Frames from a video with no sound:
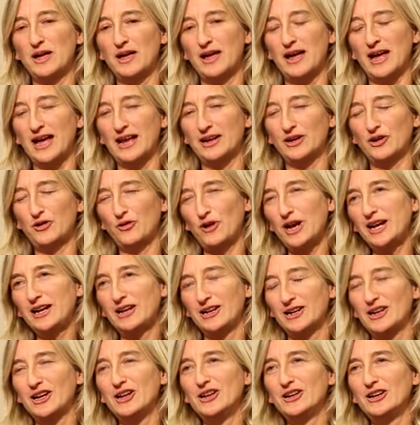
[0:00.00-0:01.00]
And great
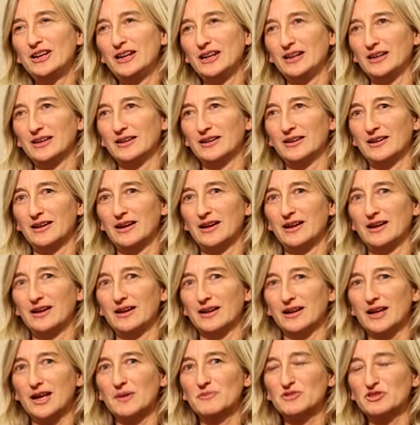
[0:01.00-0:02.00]
learning
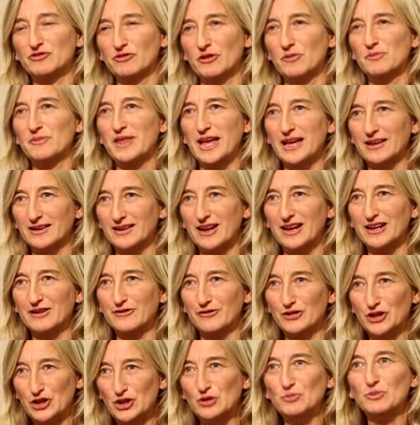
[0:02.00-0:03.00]
comes from that kind of
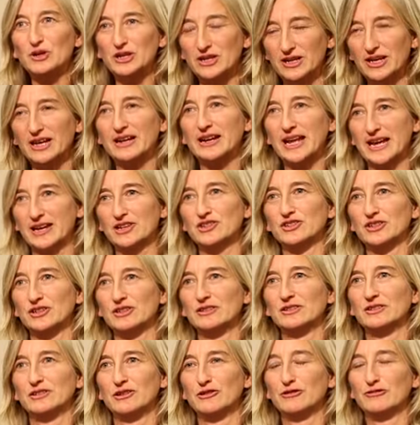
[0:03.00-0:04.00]
human
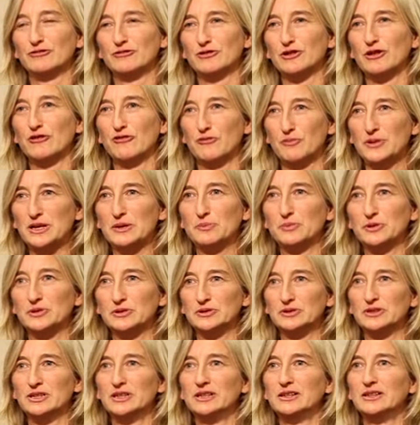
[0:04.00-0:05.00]
connection of
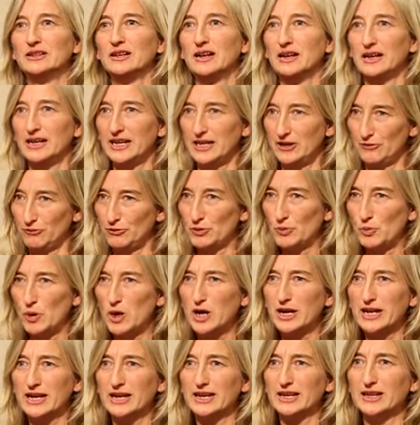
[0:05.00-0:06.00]
people
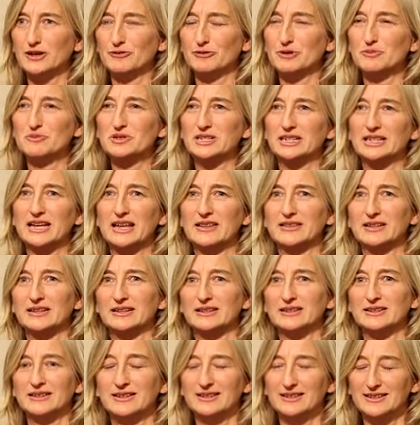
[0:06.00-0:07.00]
working in a room
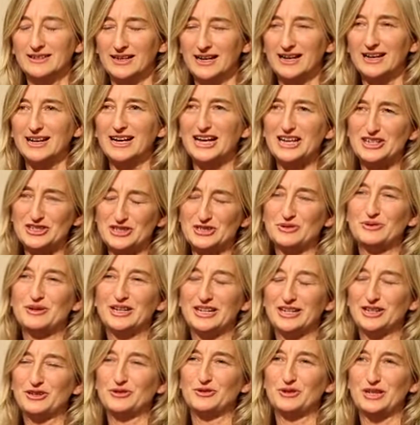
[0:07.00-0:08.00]
together and
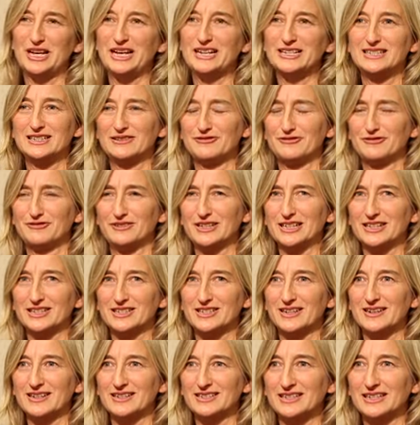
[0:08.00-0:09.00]
doing creative,
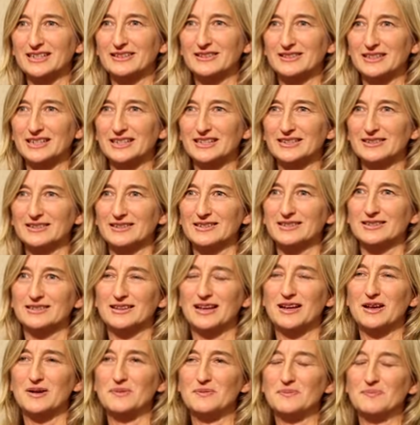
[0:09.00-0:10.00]
exciting things.
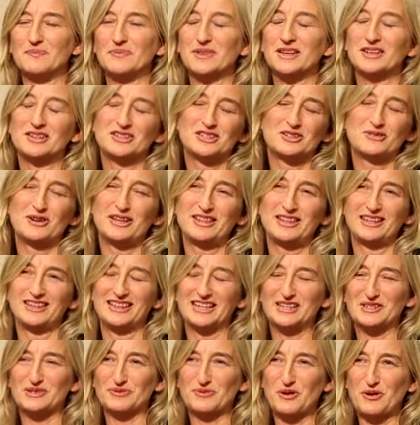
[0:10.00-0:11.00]
So I think
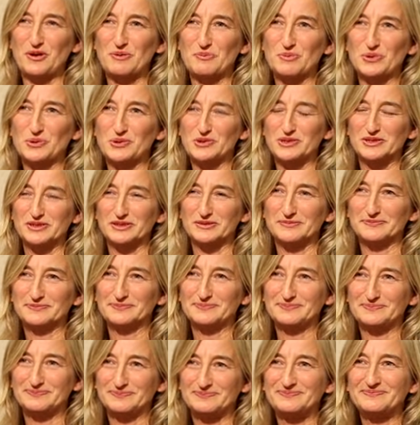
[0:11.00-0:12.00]
that's very important.
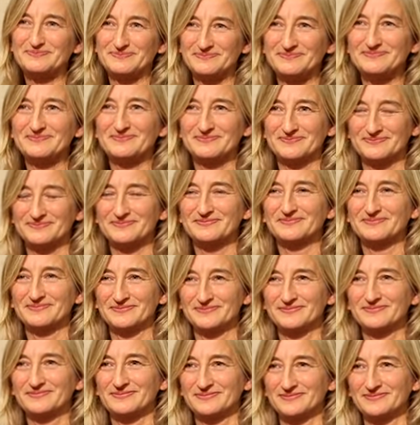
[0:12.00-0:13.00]
Yes, it's really
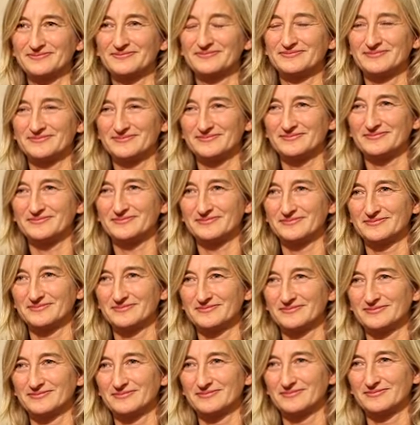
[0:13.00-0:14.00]
important for
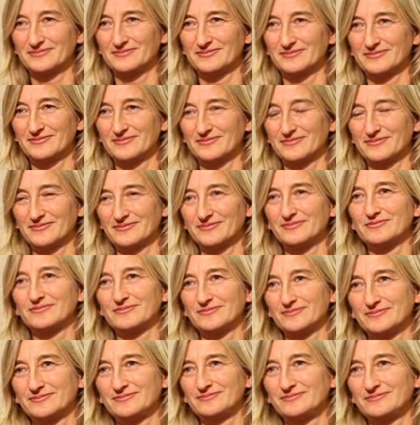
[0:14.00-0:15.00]
the teacher
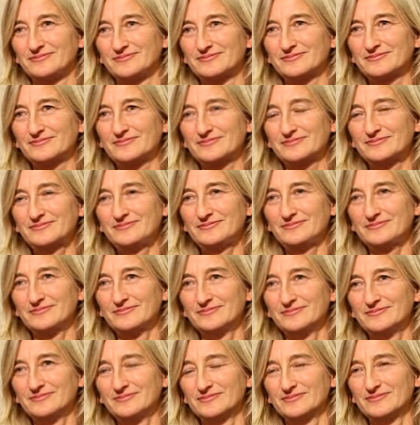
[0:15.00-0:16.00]
and for
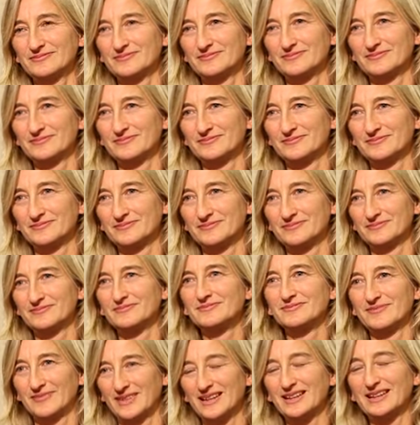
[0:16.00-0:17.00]
the
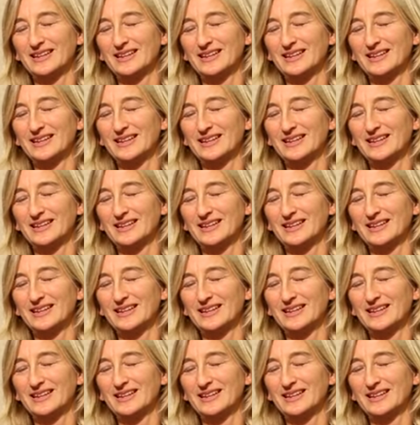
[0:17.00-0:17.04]
learners.